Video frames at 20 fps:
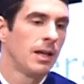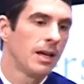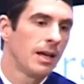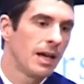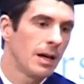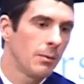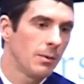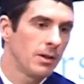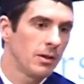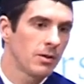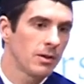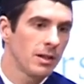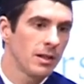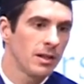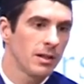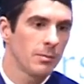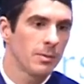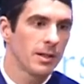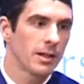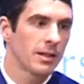And when you think
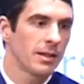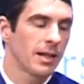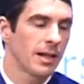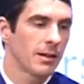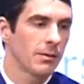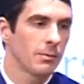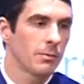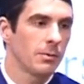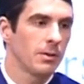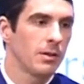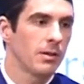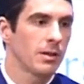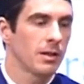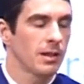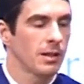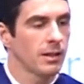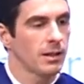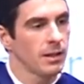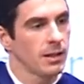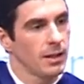about that, when you
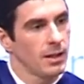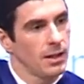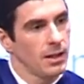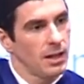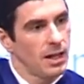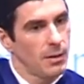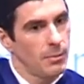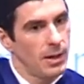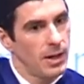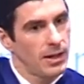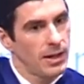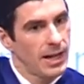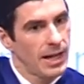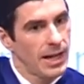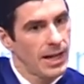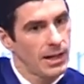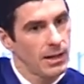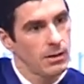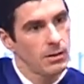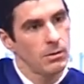think about
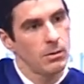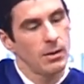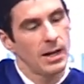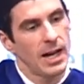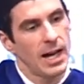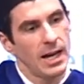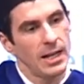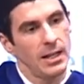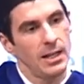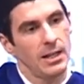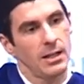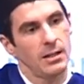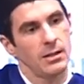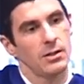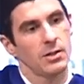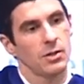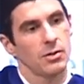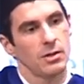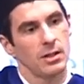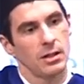how any
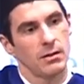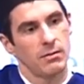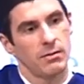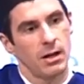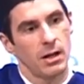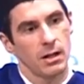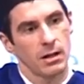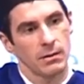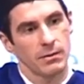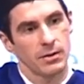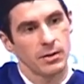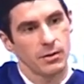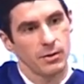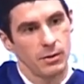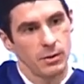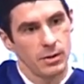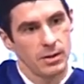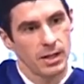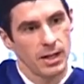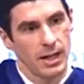industry evolves
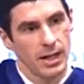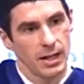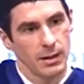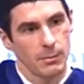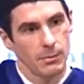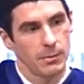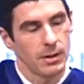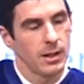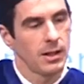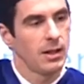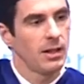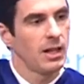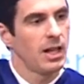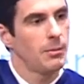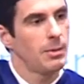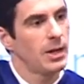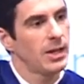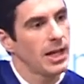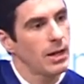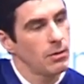through time,
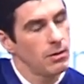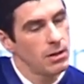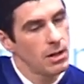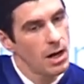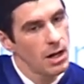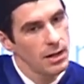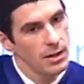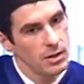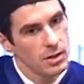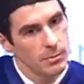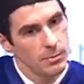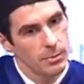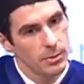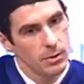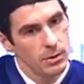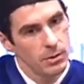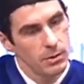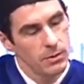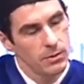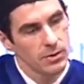about how knowledge
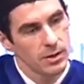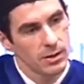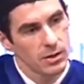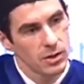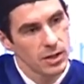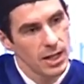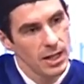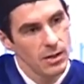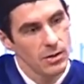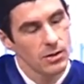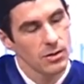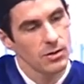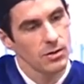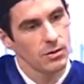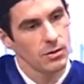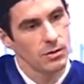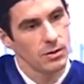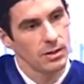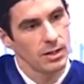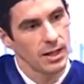improves and changes
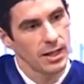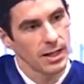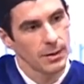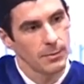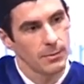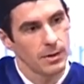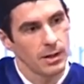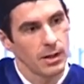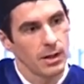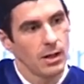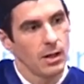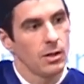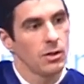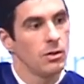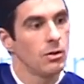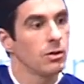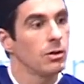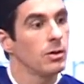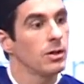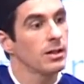through time,
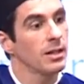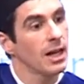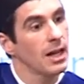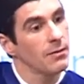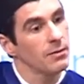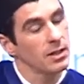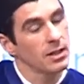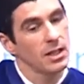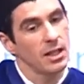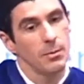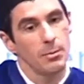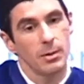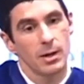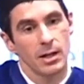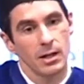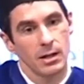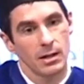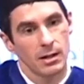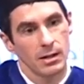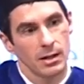you're going to have to keep
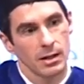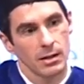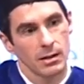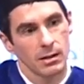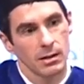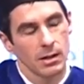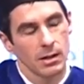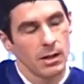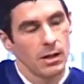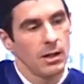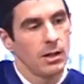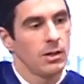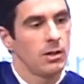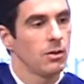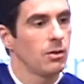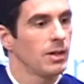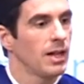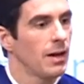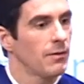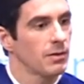on learning. You're
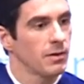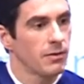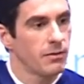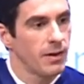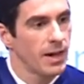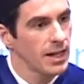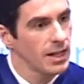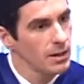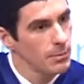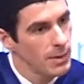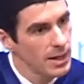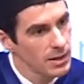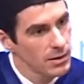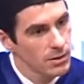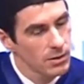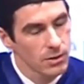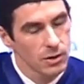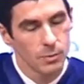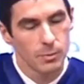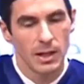going to have to find
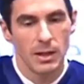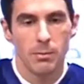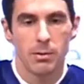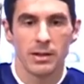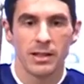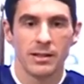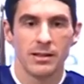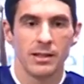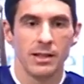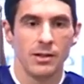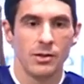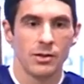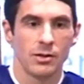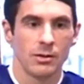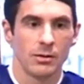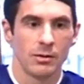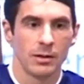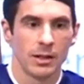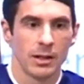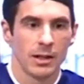mentors, people to teach
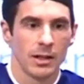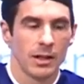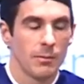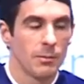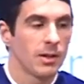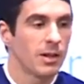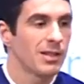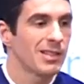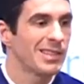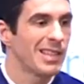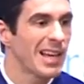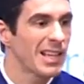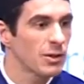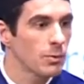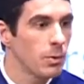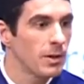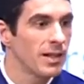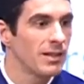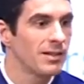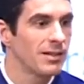you, because that's
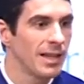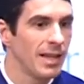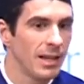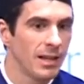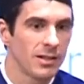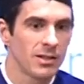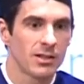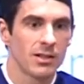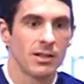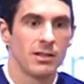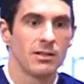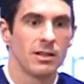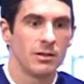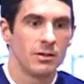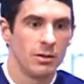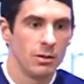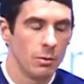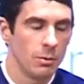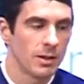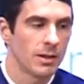what it takes to
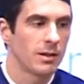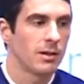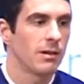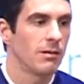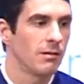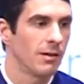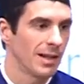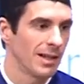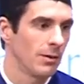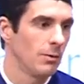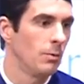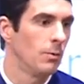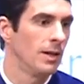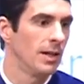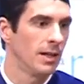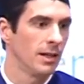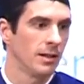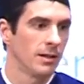do it the right way.